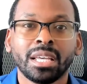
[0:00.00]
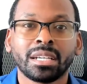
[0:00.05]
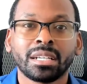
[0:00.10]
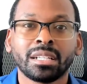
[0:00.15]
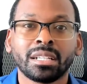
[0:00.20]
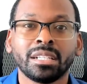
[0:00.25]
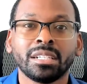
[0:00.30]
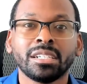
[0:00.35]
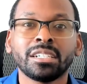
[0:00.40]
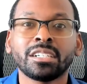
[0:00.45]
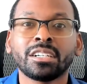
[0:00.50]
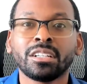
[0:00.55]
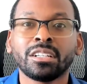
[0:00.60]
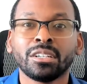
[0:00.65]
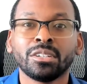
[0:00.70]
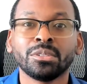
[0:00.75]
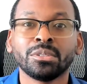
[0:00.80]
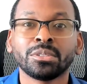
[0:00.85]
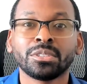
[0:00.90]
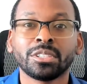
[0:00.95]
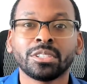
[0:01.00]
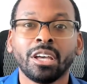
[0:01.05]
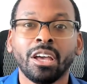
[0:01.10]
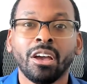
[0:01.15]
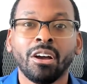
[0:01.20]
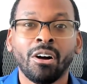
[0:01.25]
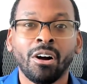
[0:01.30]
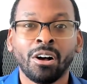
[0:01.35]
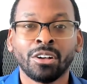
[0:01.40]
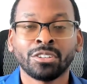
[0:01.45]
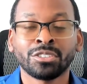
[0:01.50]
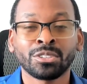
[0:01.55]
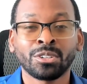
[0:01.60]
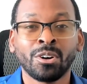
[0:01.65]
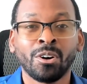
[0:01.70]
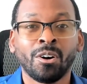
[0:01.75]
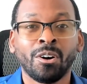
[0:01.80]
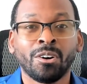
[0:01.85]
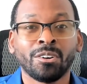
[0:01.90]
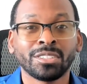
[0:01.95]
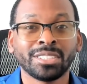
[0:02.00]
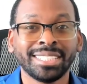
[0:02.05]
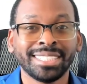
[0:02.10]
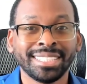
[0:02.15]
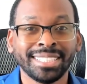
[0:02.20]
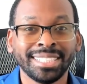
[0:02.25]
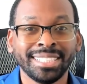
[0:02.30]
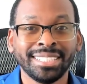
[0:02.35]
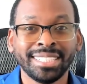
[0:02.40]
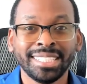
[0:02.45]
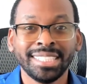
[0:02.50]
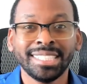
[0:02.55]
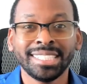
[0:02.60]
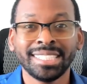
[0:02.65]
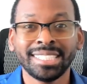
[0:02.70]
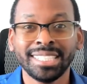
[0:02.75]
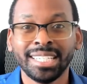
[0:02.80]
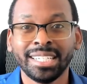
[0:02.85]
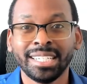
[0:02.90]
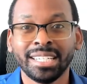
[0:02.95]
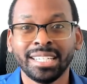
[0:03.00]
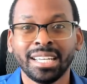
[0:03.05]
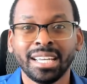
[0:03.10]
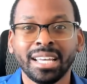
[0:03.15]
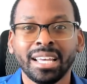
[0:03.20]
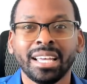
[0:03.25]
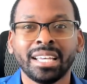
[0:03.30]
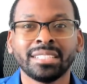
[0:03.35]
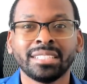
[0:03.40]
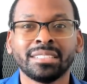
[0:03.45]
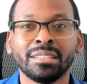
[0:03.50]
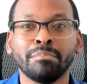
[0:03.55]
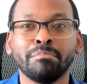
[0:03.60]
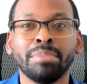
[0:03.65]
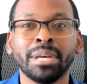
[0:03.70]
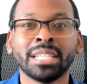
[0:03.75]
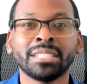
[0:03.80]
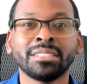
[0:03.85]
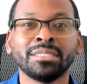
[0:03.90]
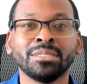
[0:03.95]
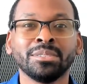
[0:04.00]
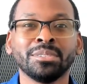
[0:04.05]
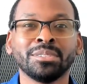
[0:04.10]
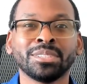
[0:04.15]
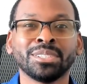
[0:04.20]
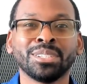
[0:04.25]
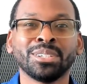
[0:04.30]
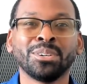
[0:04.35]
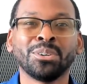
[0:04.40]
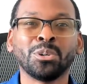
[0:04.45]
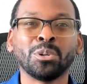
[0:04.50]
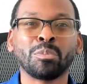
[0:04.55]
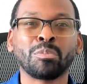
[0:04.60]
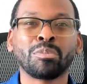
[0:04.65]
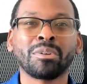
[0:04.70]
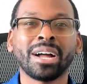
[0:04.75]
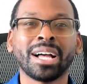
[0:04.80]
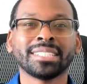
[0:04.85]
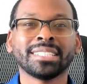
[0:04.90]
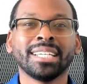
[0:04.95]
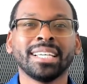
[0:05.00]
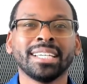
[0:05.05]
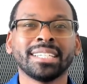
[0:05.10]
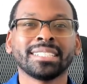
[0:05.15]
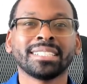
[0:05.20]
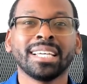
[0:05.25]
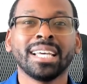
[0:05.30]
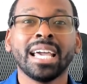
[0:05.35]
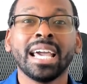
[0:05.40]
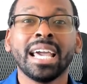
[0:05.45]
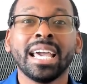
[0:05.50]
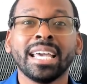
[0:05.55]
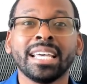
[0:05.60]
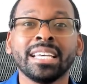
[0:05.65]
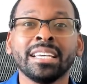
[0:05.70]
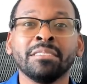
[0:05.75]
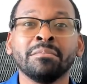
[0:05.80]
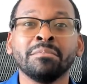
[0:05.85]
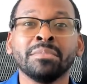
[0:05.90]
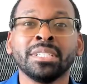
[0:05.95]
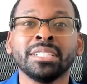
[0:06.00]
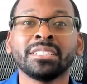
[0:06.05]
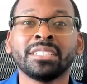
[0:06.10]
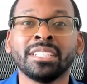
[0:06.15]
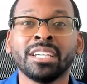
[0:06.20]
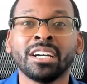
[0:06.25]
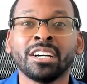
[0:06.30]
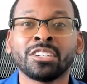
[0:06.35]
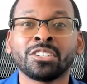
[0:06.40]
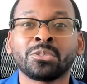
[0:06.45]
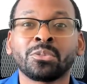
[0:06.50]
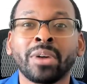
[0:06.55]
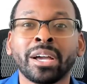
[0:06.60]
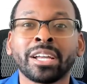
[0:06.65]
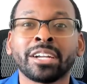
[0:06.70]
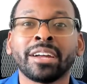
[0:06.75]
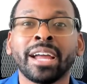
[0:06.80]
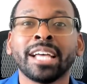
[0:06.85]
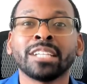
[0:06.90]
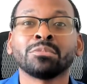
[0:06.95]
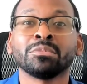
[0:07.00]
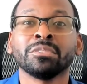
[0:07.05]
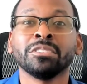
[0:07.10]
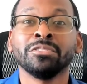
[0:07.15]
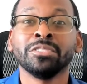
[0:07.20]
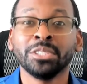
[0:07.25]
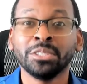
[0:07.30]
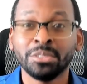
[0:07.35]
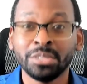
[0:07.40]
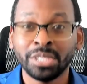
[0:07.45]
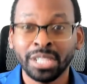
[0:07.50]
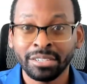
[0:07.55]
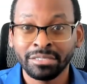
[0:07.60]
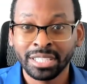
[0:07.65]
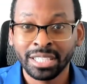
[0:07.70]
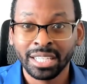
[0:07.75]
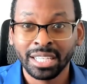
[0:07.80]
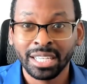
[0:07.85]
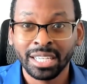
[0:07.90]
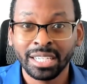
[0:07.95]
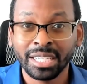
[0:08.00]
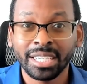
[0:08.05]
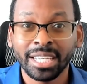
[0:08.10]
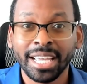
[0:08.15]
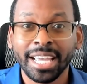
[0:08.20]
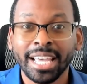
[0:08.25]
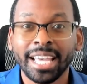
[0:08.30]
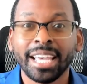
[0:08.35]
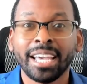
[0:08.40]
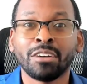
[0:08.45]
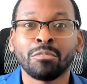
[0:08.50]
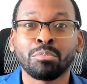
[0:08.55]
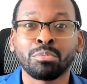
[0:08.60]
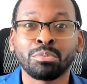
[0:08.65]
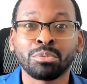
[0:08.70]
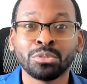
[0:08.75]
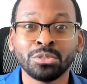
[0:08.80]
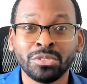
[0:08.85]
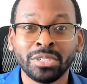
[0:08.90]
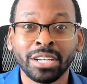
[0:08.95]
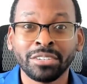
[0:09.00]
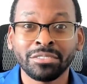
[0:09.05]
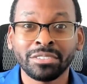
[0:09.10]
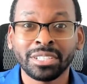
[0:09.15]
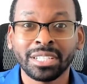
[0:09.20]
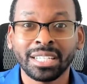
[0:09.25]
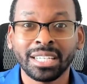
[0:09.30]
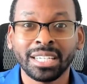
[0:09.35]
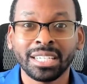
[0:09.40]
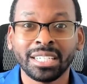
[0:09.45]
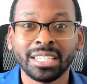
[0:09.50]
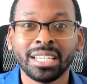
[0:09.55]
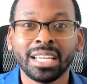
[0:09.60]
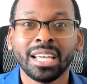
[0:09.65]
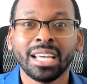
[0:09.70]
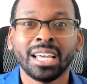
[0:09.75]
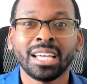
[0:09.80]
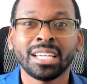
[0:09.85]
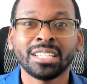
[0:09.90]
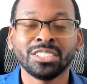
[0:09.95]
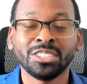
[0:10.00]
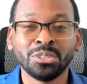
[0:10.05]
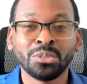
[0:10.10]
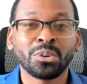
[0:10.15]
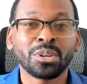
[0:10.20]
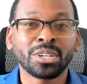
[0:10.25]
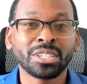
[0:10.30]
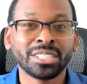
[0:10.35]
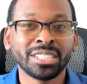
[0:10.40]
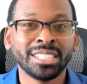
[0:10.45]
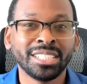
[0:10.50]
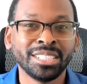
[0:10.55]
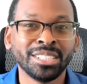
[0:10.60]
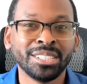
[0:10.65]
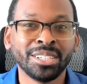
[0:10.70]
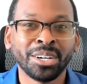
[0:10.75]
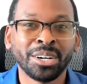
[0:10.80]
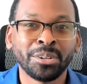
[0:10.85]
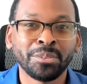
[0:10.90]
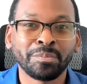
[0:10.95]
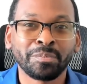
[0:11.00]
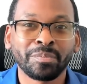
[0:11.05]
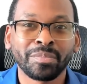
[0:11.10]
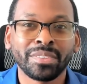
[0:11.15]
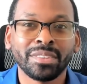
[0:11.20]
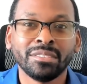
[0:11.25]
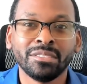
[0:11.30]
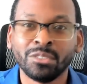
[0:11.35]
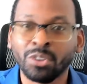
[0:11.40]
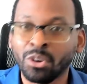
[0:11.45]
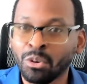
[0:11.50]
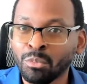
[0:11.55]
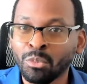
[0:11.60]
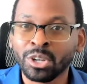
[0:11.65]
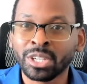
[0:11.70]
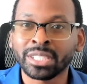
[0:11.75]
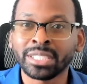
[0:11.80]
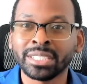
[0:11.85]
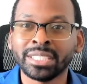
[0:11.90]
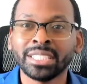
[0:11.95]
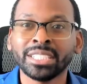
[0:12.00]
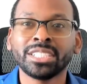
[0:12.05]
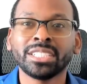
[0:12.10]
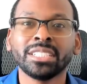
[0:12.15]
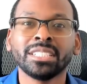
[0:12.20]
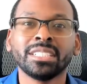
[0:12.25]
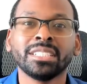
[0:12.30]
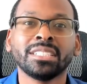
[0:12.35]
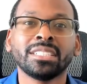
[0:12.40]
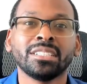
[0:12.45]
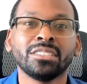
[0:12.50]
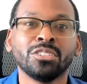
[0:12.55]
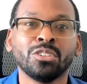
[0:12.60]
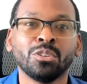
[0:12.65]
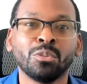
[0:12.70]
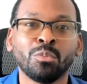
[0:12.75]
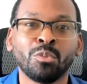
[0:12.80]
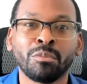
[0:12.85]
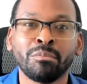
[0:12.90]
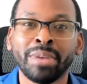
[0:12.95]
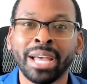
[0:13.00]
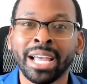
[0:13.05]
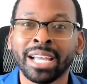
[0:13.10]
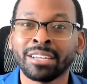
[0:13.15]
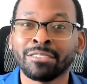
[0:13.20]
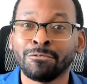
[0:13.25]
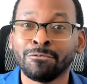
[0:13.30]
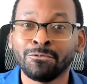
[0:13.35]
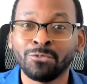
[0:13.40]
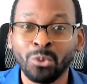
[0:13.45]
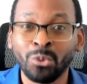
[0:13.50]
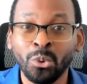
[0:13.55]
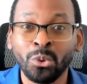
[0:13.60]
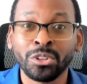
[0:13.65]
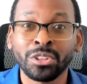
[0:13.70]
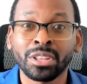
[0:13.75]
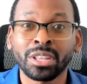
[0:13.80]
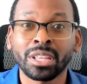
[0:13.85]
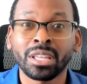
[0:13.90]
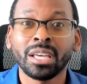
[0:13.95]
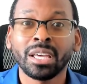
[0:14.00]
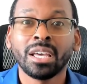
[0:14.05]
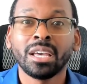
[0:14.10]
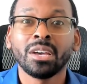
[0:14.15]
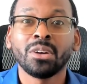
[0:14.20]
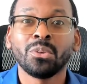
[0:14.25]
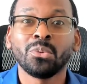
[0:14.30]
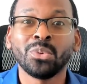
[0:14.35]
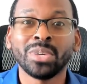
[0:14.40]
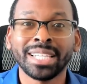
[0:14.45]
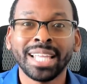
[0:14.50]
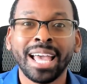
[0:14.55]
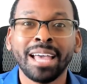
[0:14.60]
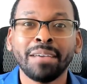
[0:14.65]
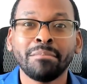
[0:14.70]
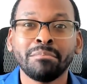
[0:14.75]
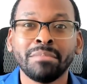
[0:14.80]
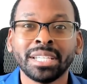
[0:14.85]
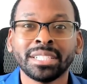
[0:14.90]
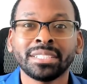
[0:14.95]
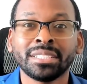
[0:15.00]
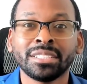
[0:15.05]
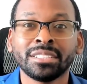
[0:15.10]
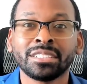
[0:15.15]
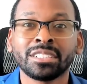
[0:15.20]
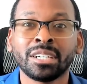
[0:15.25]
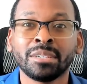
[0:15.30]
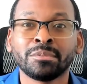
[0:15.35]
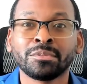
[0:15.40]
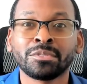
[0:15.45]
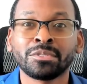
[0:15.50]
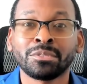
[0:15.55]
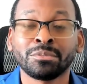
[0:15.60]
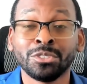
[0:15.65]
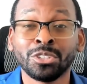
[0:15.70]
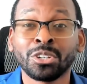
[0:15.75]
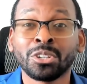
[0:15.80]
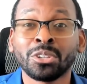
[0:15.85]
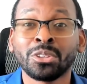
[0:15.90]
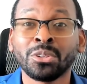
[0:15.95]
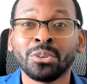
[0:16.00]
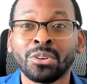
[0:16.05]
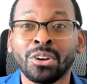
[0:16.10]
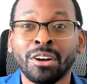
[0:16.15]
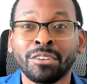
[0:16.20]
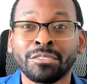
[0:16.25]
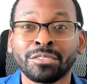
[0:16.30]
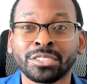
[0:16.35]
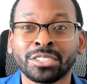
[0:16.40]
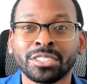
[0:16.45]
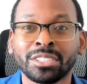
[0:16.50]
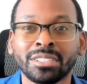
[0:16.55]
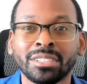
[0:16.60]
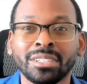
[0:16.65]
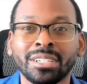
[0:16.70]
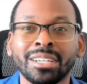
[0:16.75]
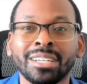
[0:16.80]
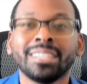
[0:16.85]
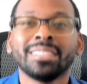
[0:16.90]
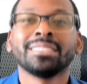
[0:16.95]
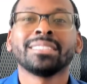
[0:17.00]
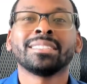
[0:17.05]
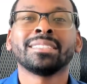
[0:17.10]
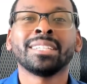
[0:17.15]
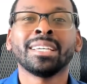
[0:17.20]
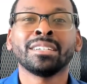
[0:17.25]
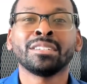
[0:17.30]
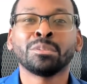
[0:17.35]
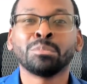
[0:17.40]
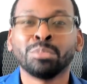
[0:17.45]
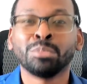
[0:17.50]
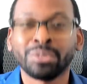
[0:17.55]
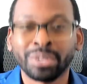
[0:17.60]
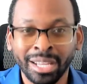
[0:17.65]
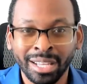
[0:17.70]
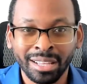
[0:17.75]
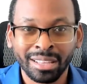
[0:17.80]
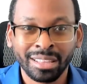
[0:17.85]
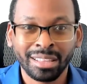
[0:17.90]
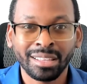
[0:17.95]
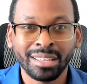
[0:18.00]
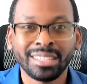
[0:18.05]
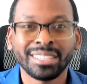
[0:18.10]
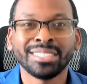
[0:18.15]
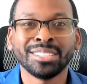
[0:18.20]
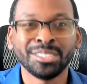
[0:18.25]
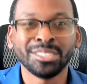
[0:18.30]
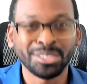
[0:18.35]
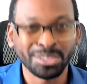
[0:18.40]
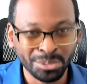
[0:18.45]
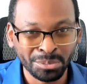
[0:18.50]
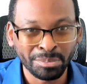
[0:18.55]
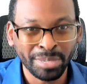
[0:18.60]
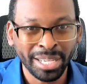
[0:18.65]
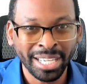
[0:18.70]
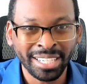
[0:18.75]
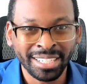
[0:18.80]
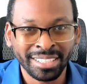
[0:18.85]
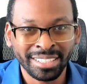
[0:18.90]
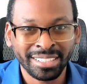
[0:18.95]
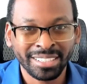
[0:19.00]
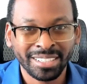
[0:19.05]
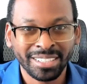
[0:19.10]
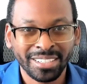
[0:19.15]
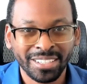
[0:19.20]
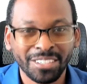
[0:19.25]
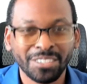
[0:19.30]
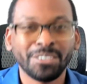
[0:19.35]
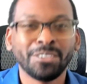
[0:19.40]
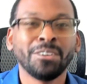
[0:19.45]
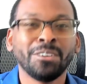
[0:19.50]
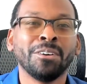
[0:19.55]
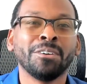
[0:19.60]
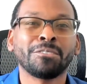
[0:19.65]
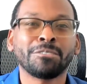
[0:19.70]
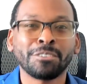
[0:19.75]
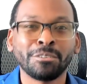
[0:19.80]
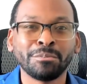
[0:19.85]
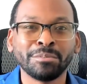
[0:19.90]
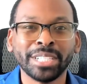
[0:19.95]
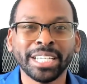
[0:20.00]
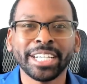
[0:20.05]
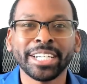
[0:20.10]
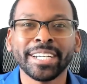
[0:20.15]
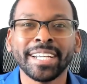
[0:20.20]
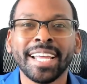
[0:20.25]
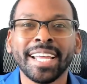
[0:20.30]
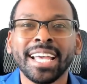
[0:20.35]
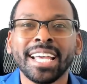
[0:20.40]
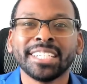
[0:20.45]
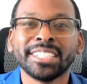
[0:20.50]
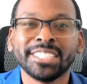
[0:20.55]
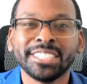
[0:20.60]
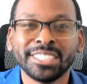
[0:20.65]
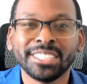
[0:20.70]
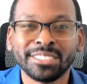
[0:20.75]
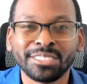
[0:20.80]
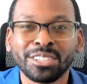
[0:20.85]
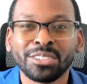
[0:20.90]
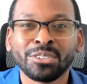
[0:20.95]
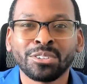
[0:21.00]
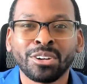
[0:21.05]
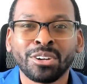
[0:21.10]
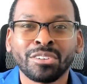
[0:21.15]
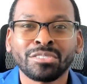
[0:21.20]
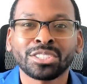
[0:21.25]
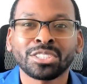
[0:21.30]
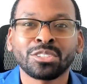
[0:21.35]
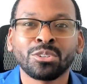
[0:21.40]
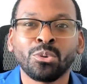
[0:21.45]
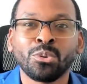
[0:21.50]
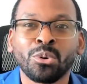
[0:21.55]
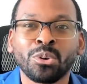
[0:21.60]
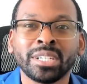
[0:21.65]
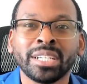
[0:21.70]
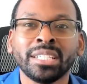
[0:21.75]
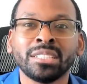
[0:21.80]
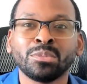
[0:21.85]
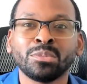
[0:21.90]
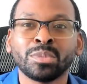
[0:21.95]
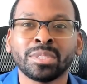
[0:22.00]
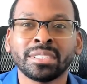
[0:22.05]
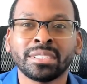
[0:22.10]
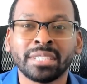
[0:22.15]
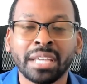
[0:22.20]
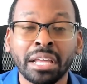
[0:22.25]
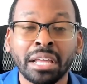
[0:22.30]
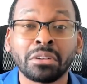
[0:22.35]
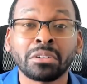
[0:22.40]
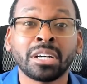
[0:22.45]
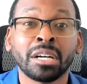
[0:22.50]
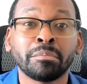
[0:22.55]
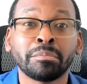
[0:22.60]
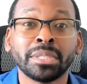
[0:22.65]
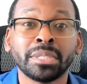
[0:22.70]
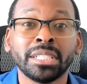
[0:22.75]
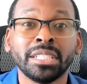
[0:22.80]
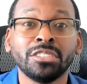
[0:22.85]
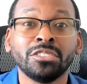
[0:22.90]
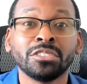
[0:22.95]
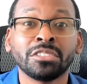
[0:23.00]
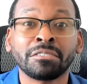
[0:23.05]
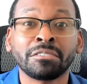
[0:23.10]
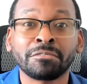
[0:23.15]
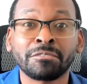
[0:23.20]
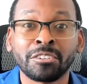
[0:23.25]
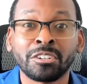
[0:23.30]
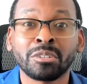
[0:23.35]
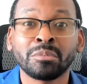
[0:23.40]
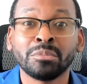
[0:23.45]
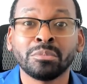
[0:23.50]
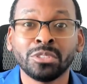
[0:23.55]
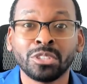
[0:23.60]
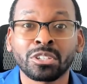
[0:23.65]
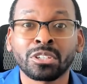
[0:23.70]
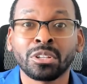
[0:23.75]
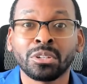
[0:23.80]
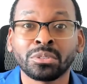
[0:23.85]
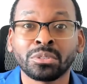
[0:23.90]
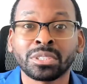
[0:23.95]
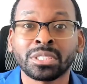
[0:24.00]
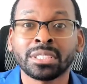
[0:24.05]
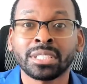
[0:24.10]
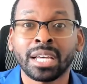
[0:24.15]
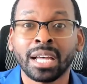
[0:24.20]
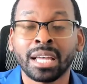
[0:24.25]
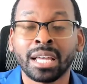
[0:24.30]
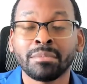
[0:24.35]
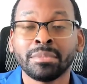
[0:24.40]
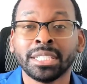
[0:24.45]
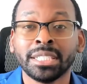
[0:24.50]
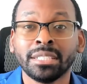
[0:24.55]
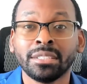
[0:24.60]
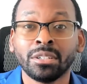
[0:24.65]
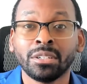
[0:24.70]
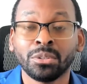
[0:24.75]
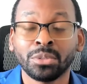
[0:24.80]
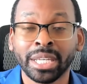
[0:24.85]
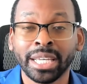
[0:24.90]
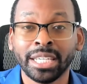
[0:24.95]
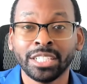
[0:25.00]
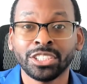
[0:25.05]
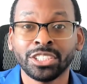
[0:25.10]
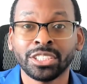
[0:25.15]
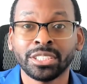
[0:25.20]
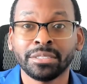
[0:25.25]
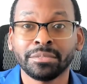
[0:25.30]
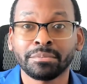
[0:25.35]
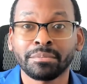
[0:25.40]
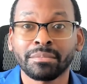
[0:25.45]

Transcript: Clear to close, also called CTC, is the best news in the whole process. It means the underwriter has reviewed everything, approved everything, and you are good to go. No more conditions, no more back and forth. When that message comes from your loan officer, take a breath. You made it. From there, your loan officer coordinates with the title company to confirm your closing time and location.